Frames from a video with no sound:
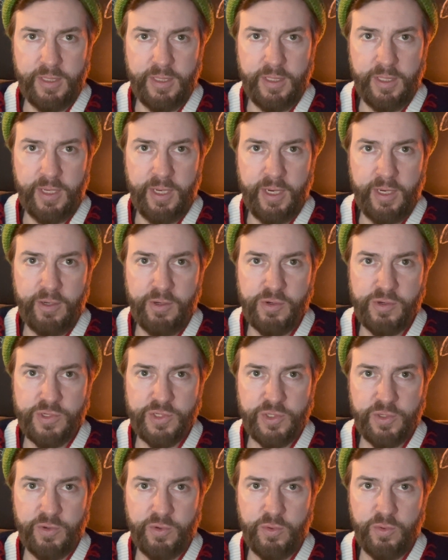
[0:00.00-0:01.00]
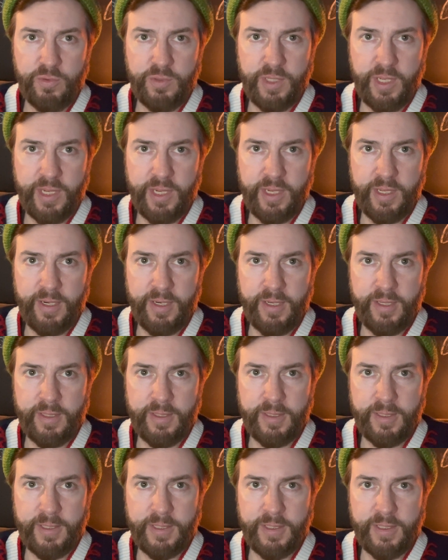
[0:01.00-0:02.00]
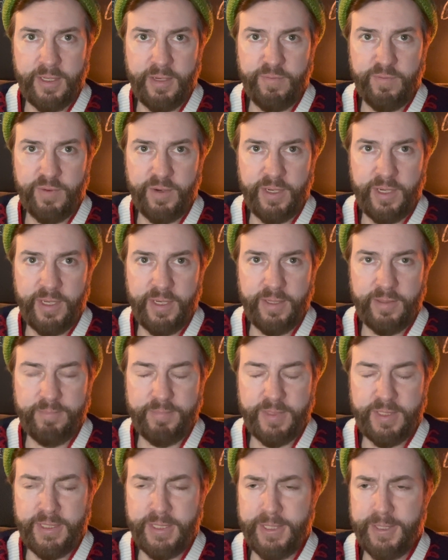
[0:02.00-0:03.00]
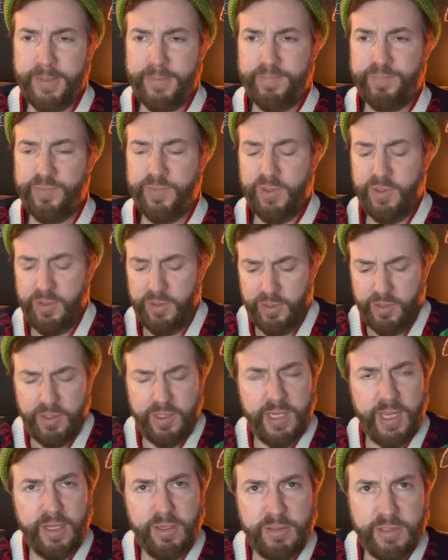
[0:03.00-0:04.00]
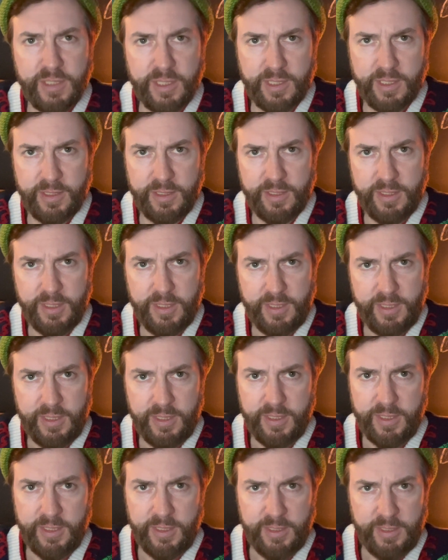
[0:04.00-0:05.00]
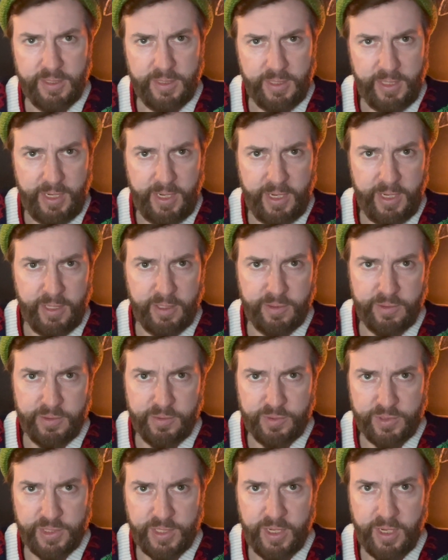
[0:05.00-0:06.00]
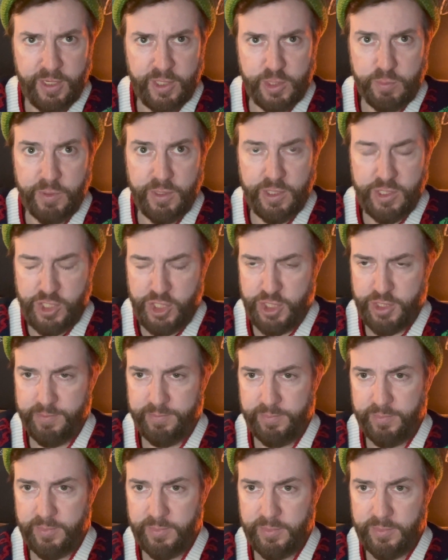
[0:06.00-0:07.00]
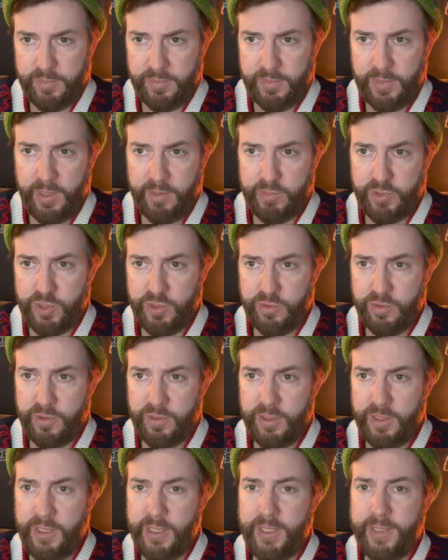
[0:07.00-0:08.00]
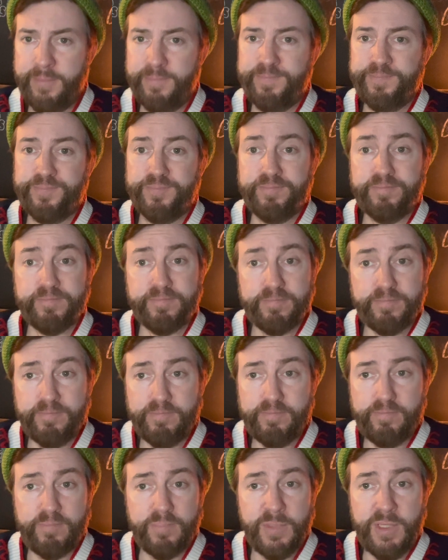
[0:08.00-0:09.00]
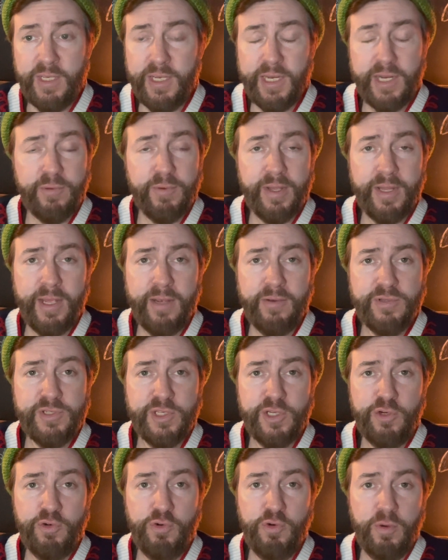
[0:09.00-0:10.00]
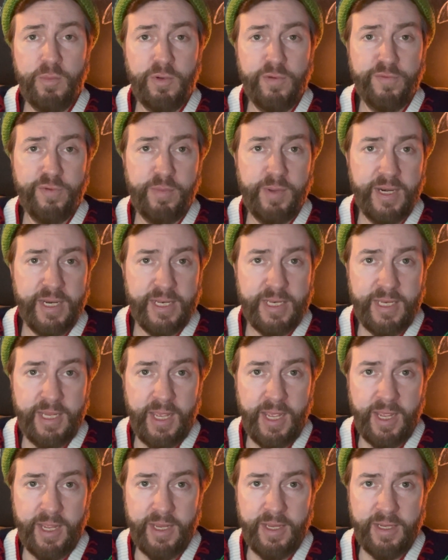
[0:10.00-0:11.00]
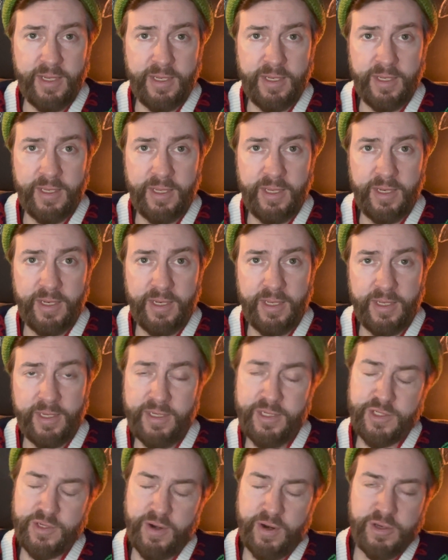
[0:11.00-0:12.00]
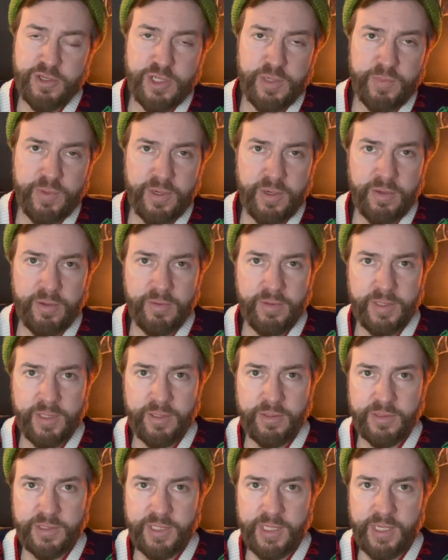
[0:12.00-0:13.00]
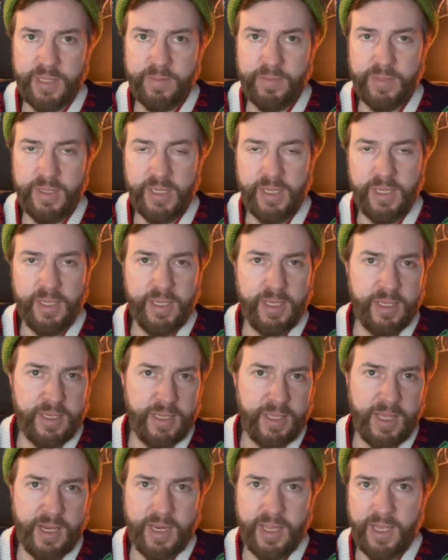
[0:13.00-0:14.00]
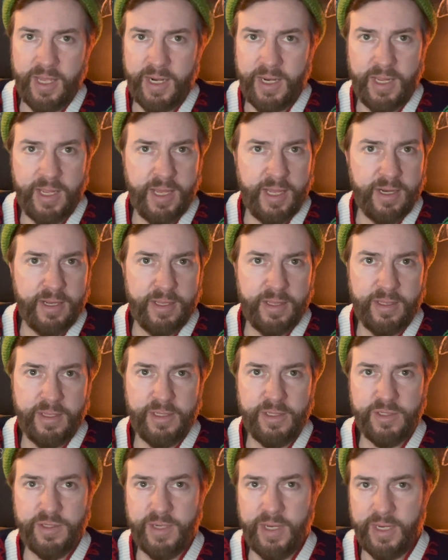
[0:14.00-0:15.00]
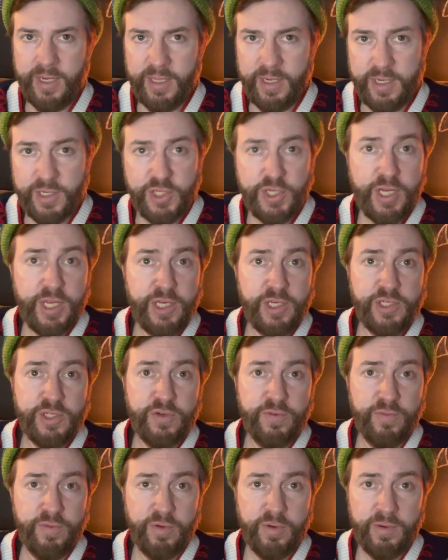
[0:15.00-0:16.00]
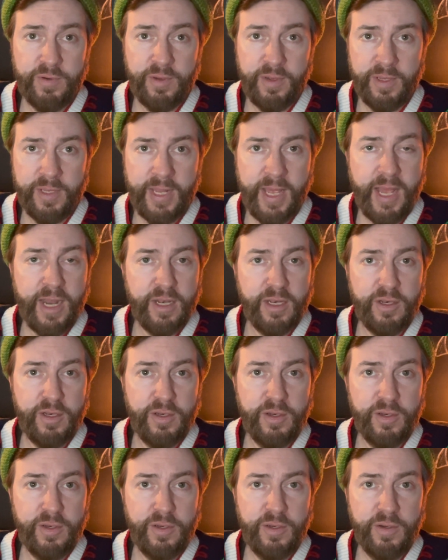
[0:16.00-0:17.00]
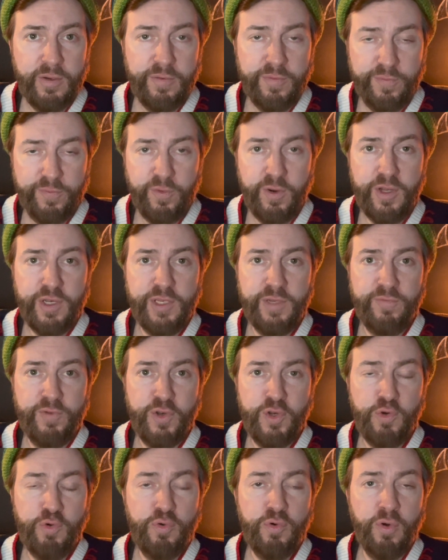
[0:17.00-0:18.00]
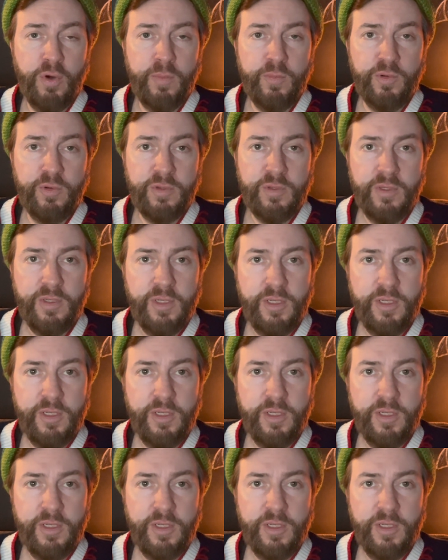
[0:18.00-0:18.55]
Anders O'Houlihan, I think. I forget. Good Celtic, Anglo-Scottish bunch, I'm sure. Anyway, that was the new normal for about a day, and then he scrounged up another legal team. Yada, yada, yada. Things are not going to change on that front of a new normal